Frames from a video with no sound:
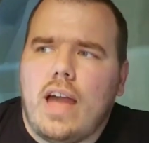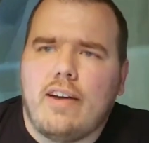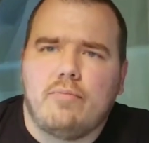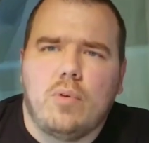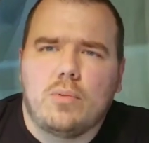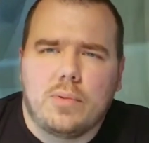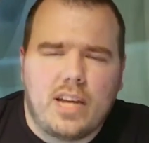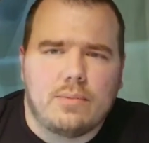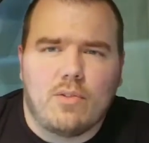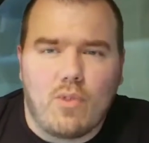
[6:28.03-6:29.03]
have multiple
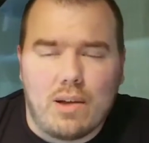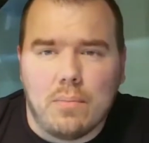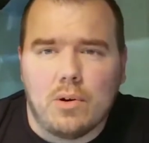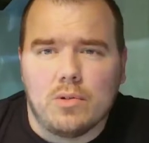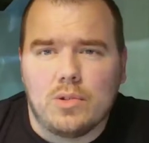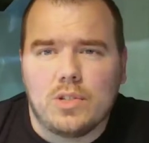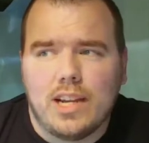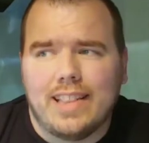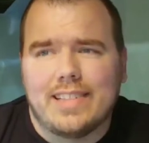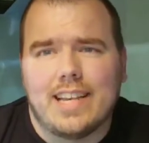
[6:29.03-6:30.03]
types of rainbows
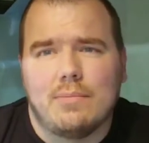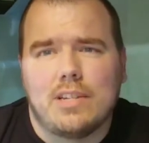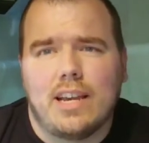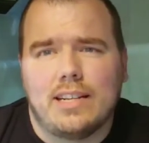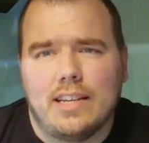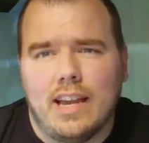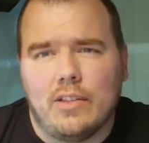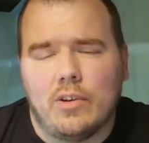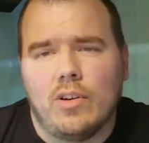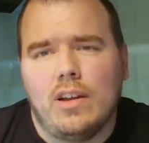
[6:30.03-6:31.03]
in the same tank
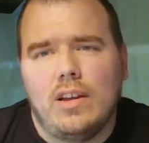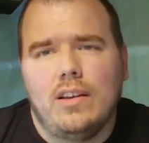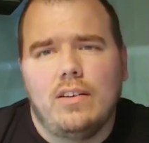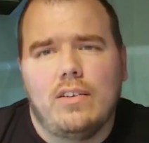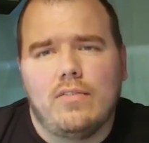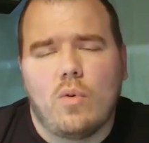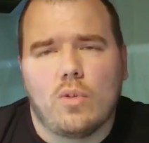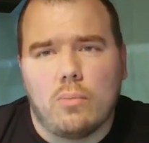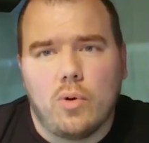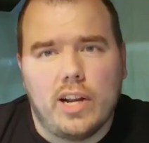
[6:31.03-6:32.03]
together
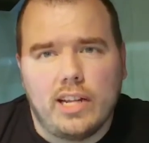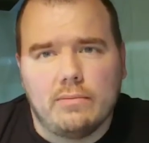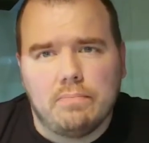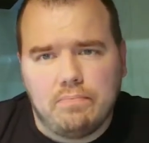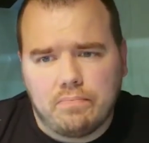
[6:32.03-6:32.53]
for the breeding,